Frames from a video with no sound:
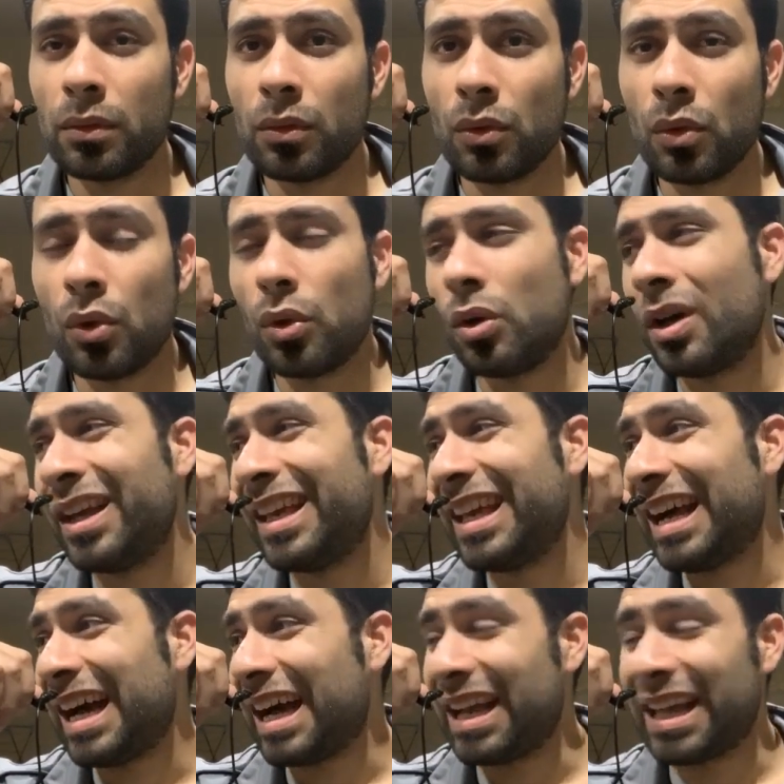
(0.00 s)
Or
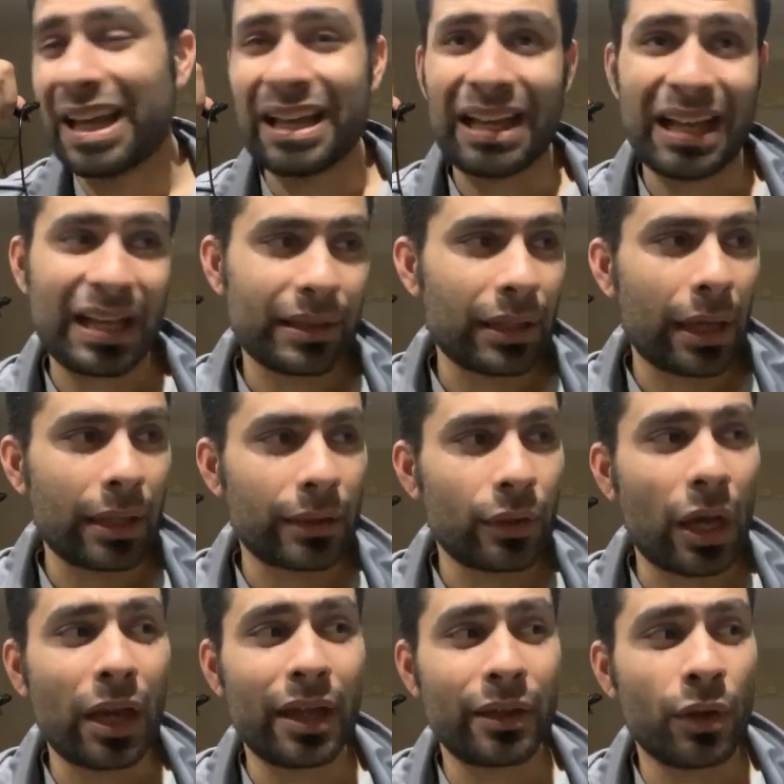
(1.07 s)

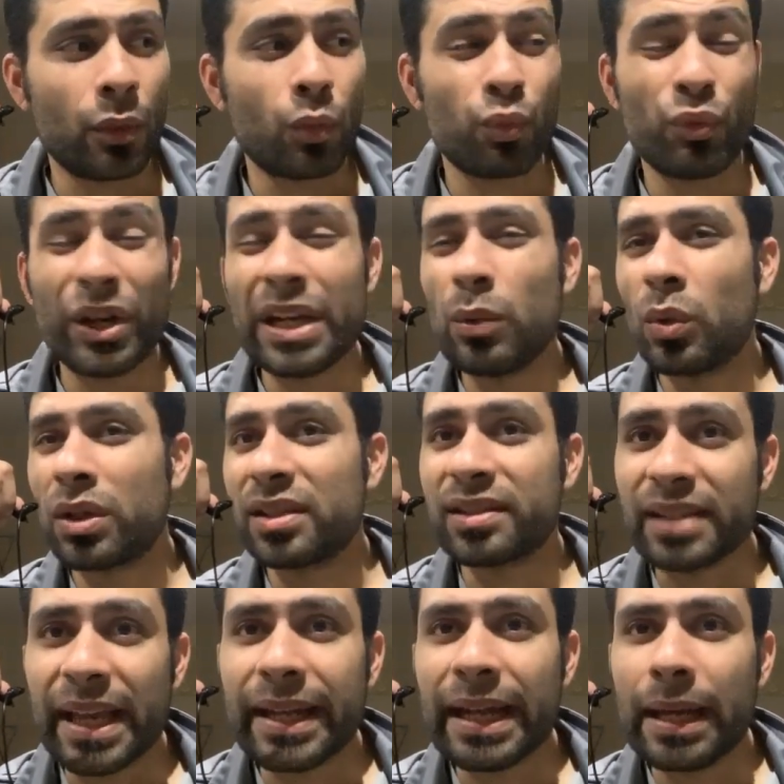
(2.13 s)
I don't really want to
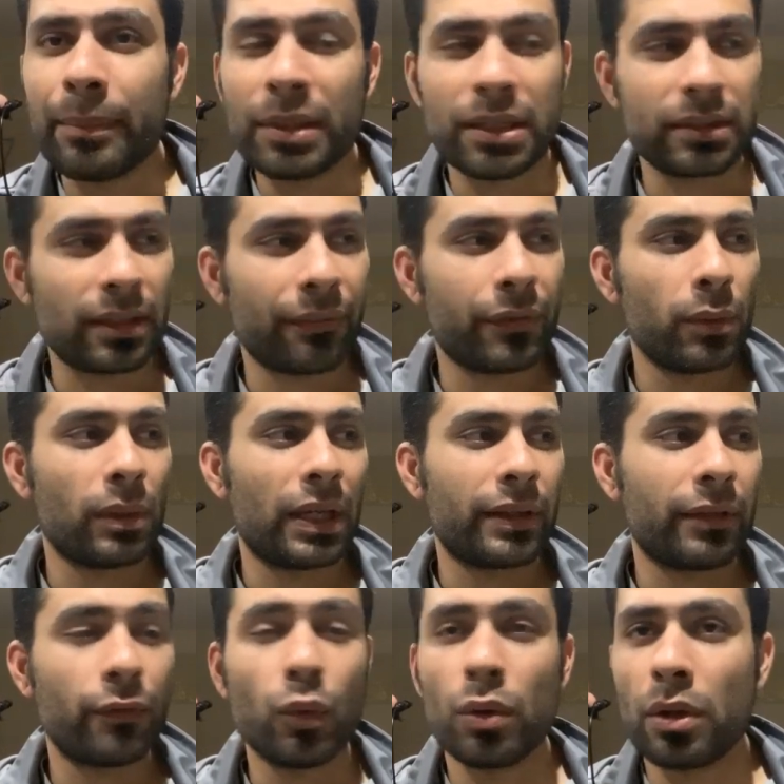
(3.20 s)
say that because I feel like
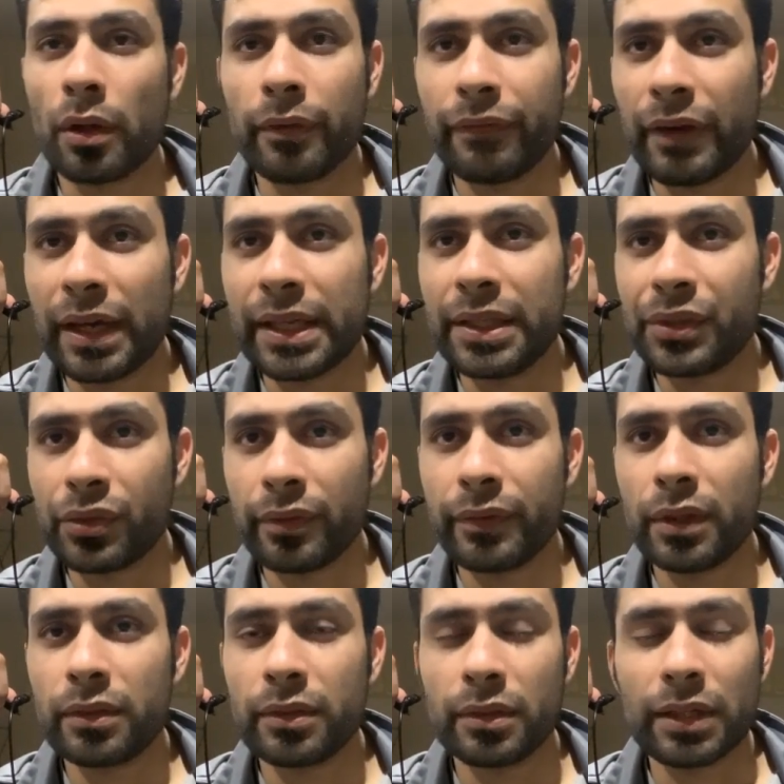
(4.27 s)
they've all got to fight each
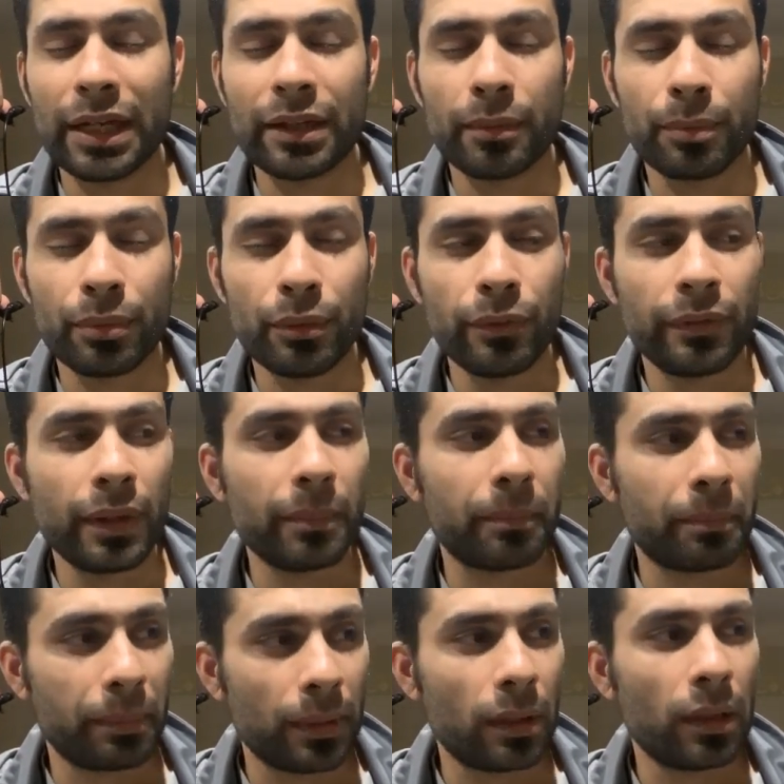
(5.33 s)
other to kind of prove
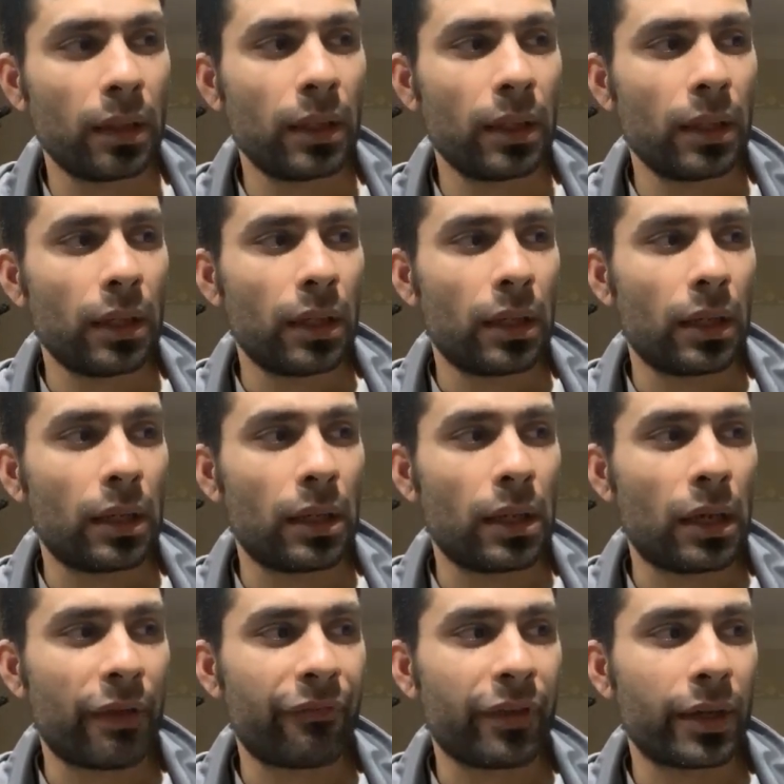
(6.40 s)
it, but
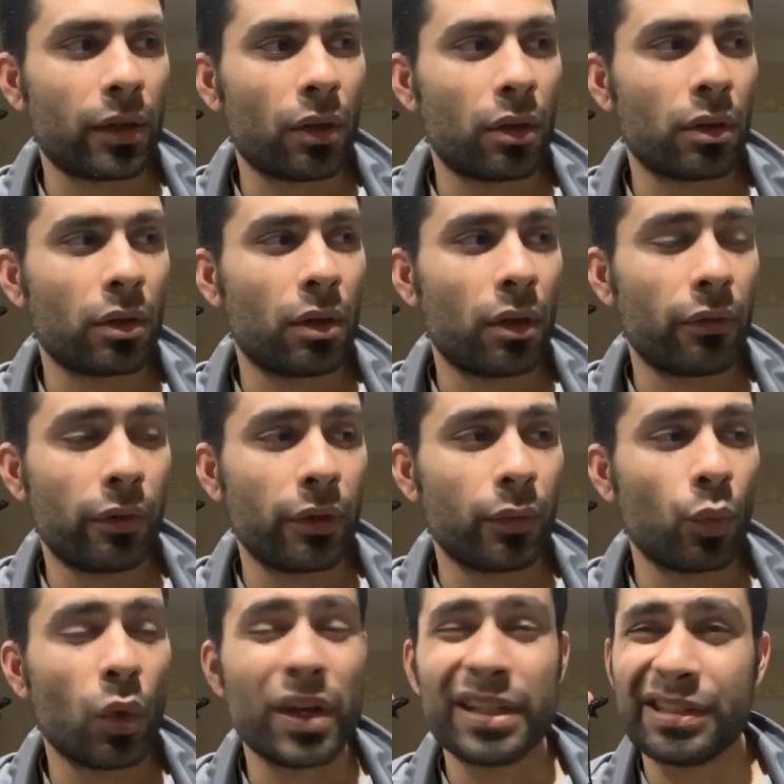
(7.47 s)
I think on current,
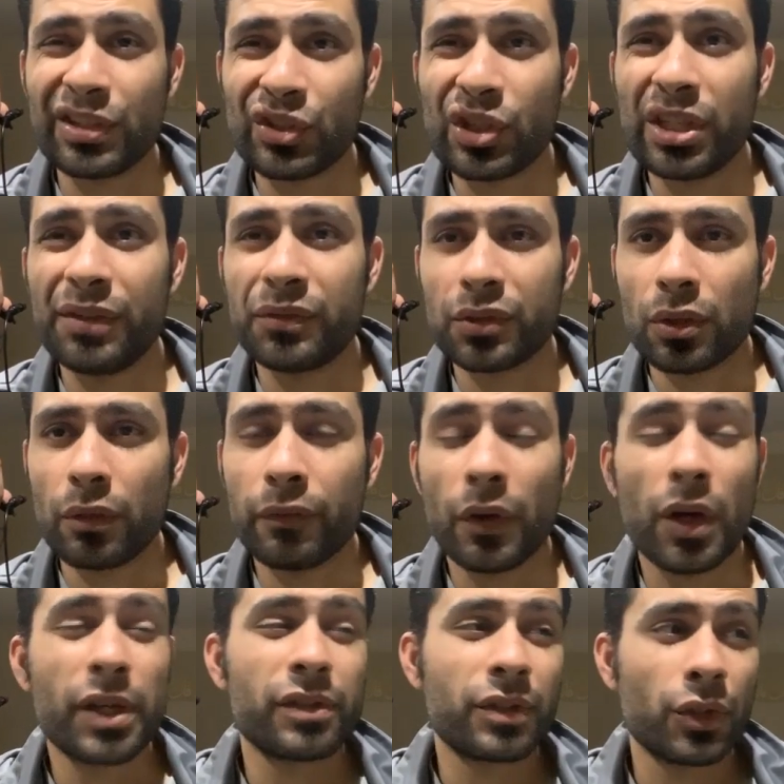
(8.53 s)
what he's achieved so
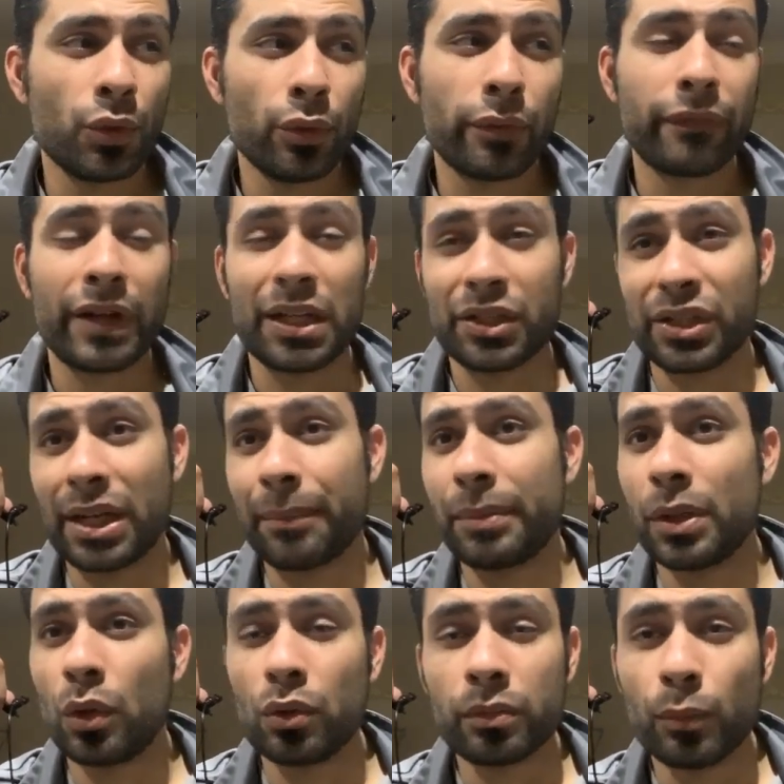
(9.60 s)
far, he's the unified
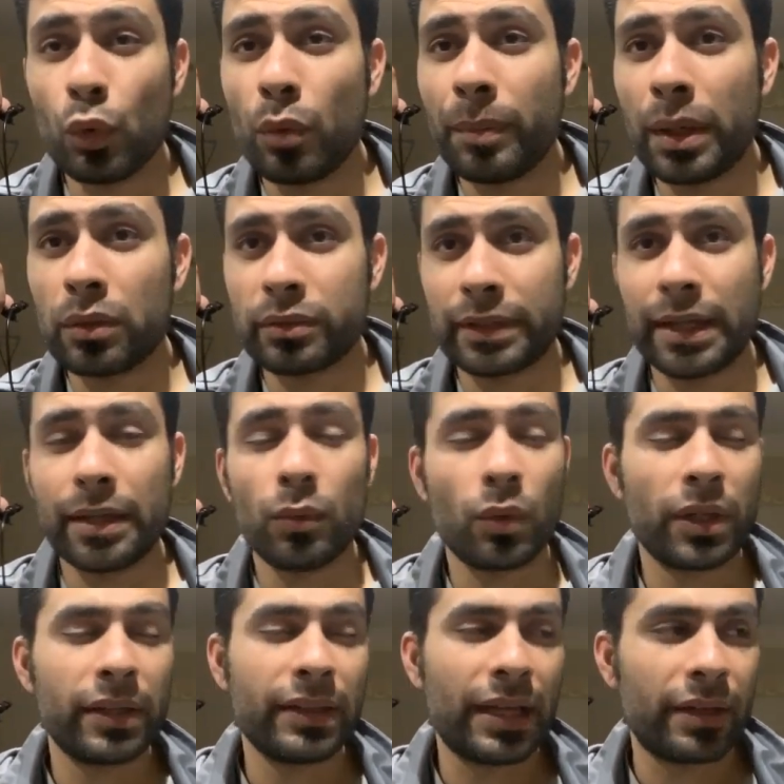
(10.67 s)
champion, holds more belts than
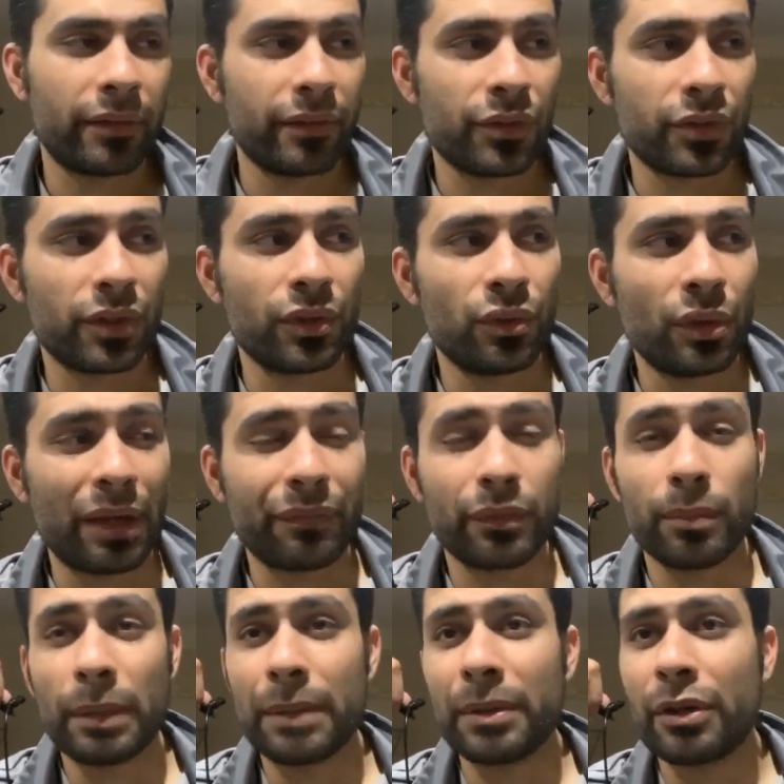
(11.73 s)
anyone in that division. You have to
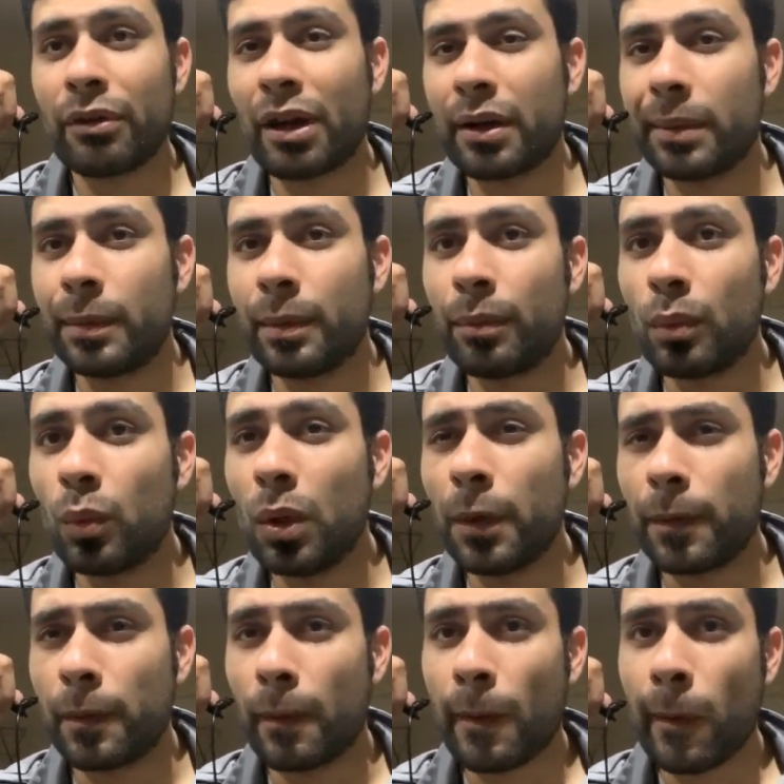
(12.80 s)
maybe crown him number one.